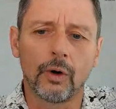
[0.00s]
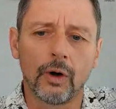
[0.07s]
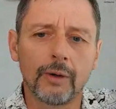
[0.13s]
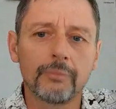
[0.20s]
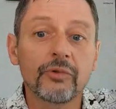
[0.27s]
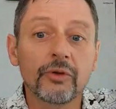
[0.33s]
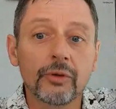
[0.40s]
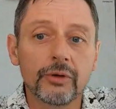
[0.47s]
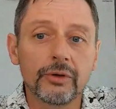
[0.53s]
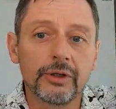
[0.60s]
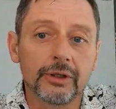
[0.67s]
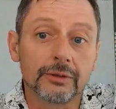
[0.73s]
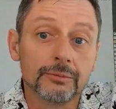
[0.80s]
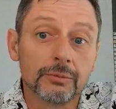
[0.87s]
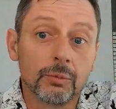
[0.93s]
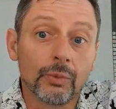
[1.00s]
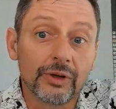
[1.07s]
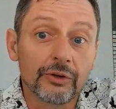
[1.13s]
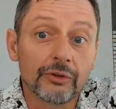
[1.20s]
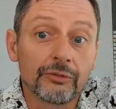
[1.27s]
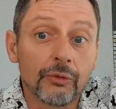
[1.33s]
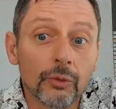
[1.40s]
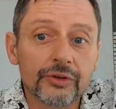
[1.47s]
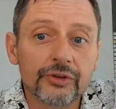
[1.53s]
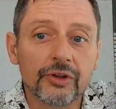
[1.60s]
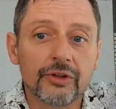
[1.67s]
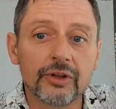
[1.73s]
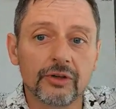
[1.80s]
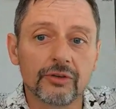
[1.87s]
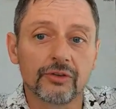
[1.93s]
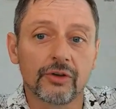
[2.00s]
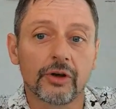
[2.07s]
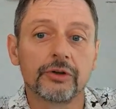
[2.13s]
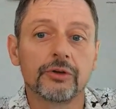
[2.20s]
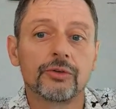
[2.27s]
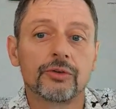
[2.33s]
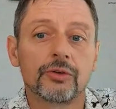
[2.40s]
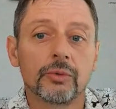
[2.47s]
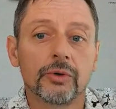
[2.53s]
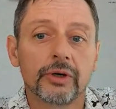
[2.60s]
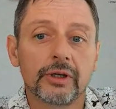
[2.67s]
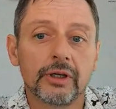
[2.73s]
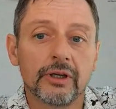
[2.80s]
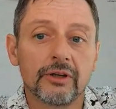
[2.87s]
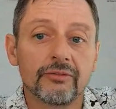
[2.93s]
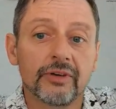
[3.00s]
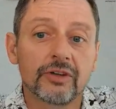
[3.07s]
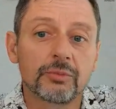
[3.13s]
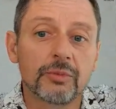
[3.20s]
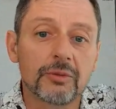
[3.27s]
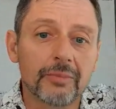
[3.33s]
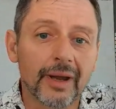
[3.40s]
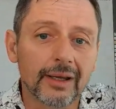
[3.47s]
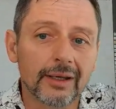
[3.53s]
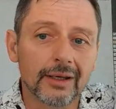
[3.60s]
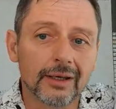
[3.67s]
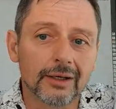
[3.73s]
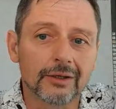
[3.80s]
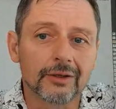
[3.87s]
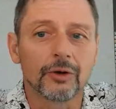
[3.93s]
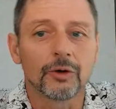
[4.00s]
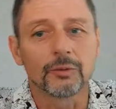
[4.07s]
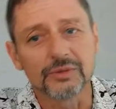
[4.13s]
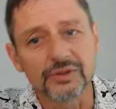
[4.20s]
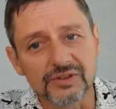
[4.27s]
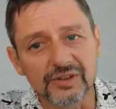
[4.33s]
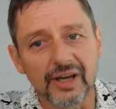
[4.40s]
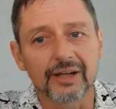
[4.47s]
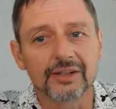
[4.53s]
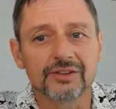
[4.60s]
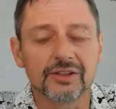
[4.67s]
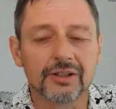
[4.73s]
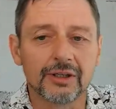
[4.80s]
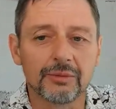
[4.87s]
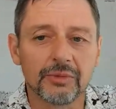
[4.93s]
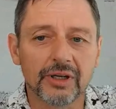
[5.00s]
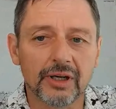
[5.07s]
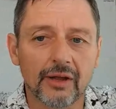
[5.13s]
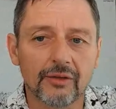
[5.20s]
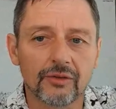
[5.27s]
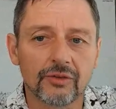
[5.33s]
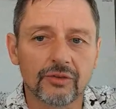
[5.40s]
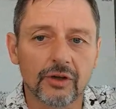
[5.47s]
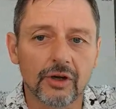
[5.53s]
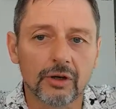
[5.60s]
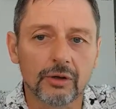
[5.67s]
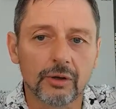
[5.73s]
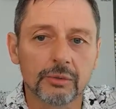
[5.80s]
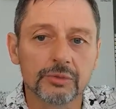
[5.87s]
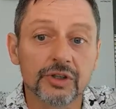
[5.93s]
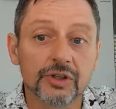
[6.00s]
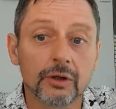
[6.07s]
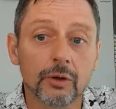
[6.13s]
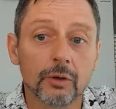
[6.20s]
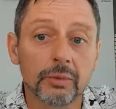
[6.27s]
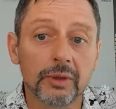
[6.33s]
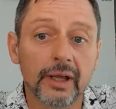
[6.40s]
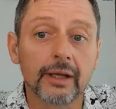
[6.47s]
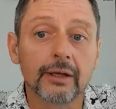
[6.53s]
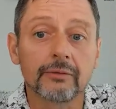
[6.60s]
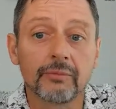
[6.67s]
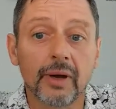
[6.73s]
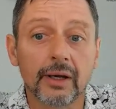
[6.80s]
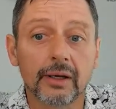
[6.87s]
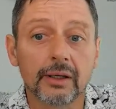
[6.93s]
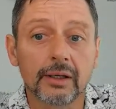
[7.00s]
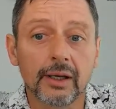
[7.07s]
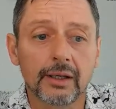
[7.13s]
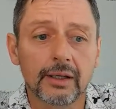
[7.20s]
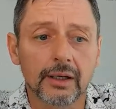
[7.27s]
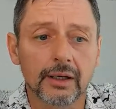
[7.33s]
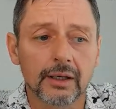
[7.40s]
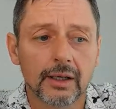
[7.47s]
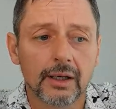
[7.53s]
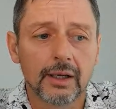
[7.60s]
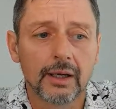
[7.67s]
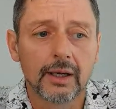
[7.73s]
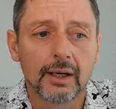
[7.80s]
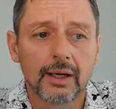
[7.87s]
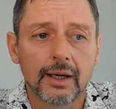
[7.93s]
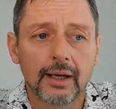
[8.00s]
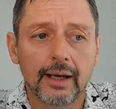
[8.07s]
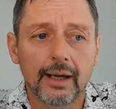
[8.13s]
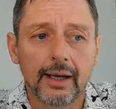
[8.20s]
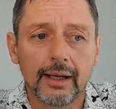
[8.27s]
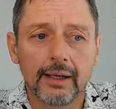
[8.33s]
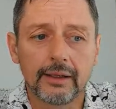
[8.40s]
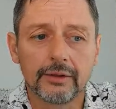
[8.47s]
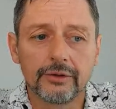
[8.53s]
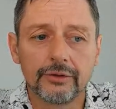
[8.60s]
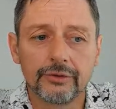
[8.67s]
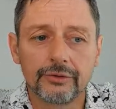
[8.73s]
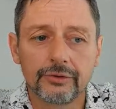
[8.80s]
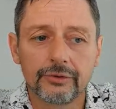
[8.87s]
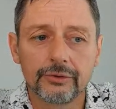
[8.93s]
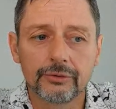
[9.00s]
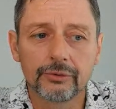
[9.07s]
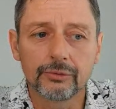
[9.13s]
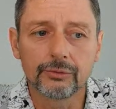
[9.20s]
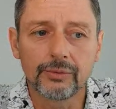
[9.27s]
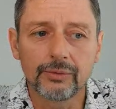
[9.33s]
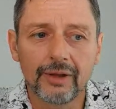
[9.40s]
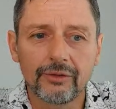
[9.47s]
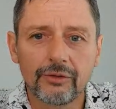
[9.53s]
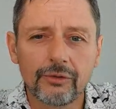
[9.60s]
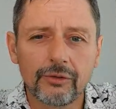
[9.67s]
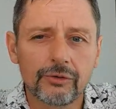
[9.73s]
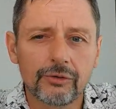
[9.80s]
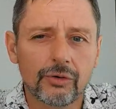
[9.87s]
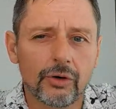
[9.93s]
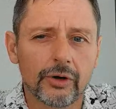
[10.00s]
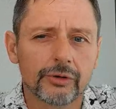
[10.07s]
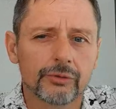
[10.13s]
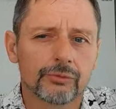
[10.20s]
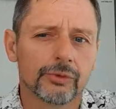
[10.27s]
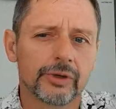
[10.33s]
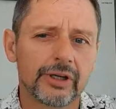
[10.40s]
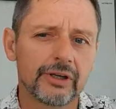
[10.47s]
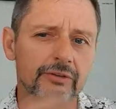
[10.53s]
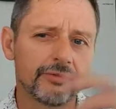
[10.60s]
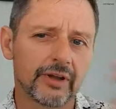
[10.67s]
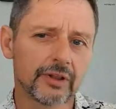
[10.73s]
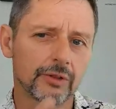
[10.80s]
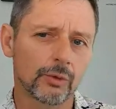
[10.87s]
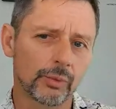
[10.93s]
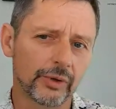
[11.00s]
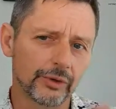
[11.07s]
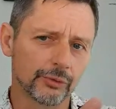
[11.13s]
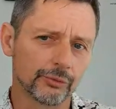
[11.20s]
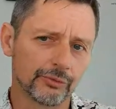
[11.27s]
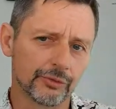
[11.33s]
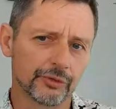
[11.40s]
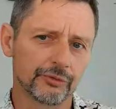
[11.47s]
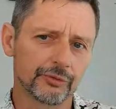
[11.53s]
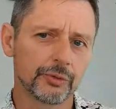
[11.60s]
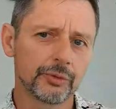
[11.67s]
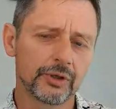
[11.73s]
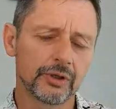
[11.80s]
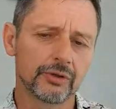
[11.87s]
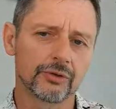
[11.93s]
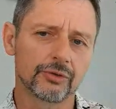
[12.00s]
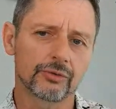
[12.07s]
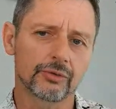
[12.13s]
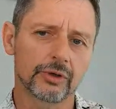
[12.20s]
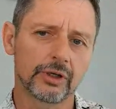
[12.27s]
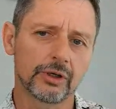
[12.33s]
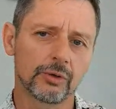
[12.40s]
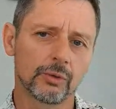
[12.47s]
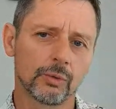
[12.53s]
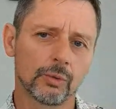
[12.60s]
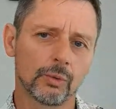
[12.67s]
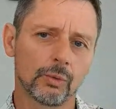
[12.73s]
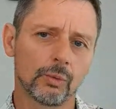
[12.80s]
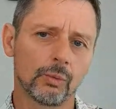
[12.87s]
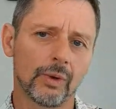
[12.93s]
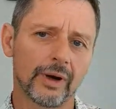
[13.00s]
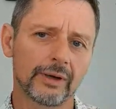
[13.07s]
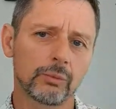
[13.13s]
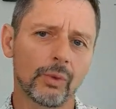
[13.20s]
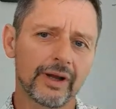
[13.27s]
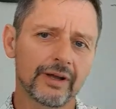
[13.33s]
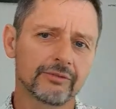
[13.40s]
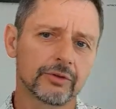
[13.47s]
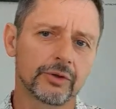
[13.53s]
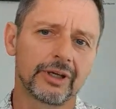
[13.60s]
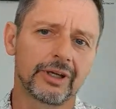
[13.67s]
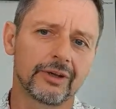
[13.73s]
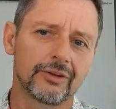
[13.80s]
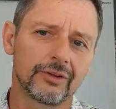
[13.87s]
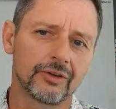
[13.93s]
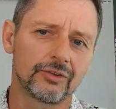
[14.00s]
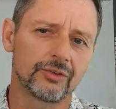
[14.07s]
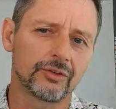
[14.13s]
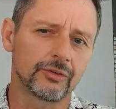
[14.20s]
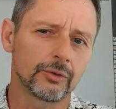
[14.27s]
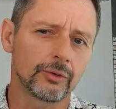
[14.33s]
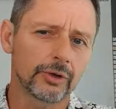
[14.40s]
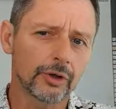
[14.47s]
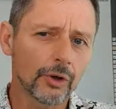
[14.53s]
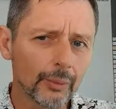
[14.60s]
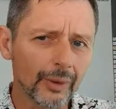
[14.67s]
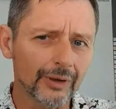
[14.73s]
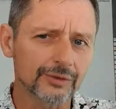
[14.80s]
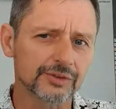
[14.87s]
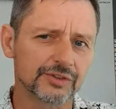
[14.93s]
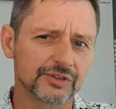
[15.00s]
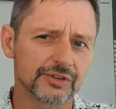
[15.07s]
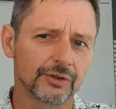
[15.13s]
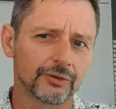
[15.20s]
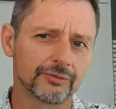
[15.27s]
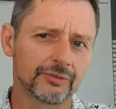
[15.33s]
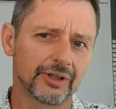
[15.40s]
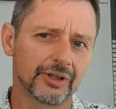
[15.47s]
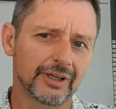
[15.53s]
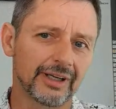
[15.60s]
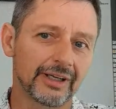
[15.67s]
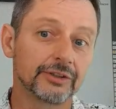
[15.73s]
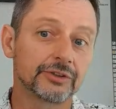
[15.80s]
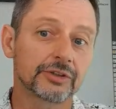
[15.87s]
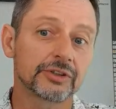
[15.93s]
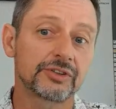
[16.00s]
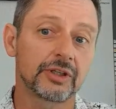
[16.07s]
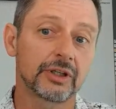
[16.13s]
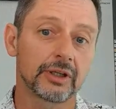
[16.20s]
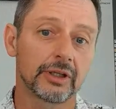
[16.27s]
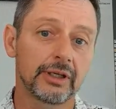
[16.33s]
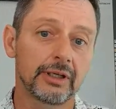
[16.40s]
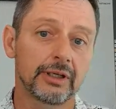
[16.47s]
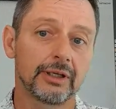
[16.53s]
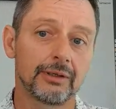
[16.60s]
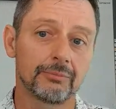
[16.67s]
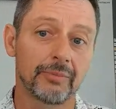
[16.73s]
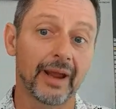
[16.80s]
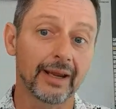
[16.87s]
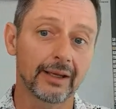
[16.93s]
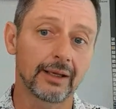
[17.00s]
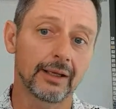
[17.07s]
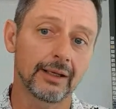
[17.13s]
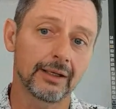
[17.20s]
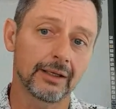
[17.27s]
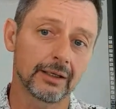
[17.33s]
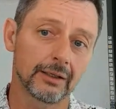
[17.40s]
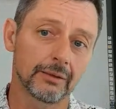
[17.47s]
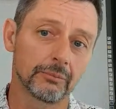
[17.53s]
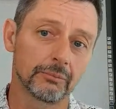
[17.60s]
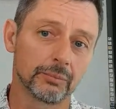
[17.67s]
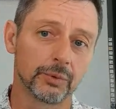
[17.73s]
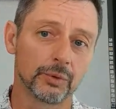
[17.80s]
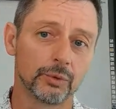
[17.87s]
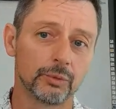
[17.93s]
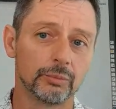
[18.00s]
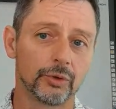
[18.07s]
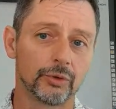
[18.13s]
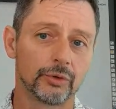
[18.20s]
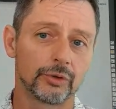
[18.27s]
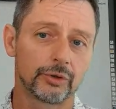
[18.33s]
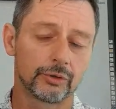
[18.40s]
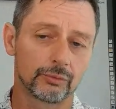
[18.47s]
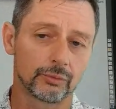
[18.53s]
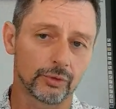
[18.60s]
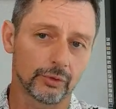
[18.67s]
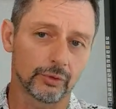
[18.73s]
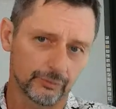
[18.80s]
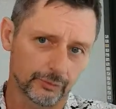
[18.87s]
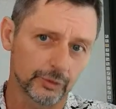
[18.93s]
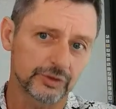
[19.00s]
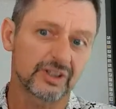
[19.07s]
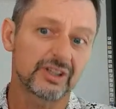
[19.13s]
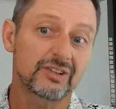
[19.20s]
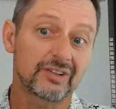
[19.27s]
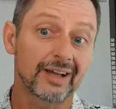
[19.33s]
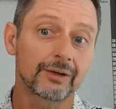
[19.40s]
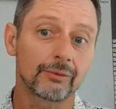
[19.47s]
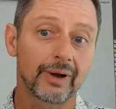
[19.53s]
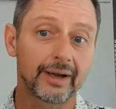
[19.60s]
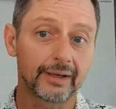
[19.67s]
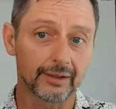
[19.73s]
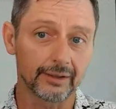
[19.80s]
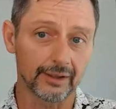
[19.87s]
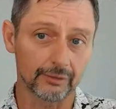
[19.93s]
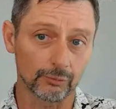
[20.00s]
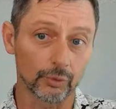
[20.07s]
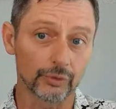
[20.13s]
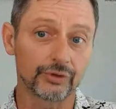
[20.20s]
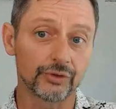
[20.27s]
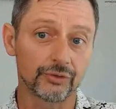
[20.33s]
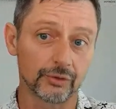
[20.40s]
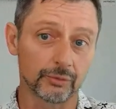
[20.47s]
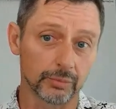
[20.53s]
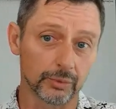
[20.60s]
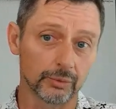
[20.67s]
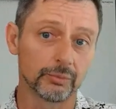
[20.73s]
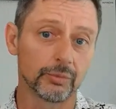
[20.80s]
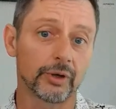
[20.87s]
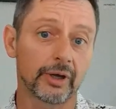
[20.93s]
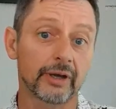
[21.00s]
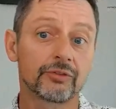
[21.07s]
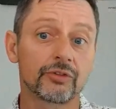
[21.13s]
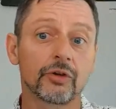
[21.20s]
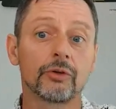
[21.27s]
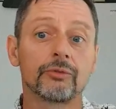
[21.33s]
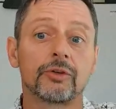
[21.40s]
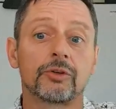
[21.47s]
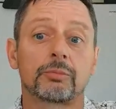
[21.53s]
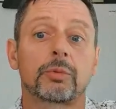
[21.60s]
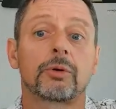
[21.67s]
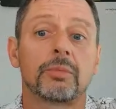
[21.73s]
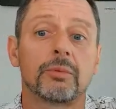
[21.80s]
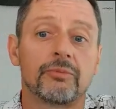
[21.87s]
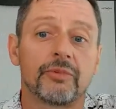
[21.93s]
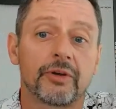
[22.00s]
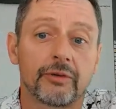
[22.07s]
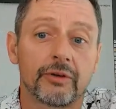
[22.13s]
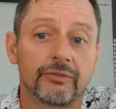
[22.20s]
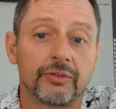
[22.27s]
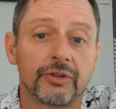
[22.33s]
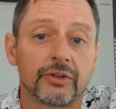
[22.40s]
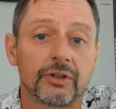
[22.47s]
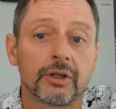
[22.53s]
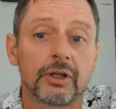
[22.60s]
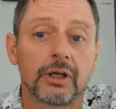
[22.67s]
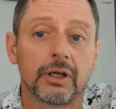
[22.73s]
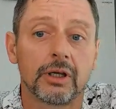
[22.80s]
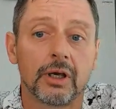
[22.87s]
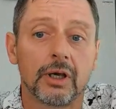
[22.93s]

I'm very, you know, one of the fortunate things is I used to work in investment banking and Goldman Sachs and Lehman and others, and I, I was a global head of market data. And rather than trying to reinvent the wheel for the food industry, one way of looking at this is look at who else has solved it. And interestingly, in banking, Bloomberg and firstly Telerate and then Reuters and Bloomberg have solved this problem very efficiently.